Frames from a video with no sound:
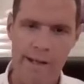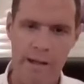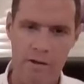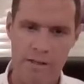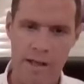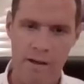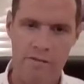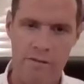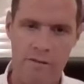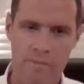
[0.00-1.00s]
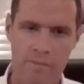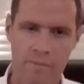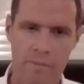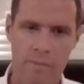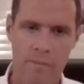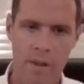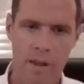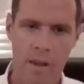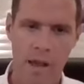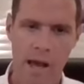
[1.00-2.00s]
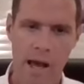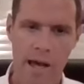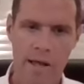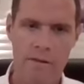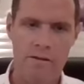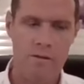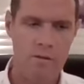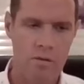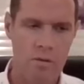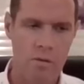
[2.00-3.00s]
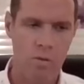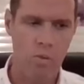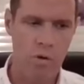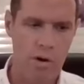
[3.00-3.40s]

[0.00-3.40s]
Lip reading: we're depleting ourselves. And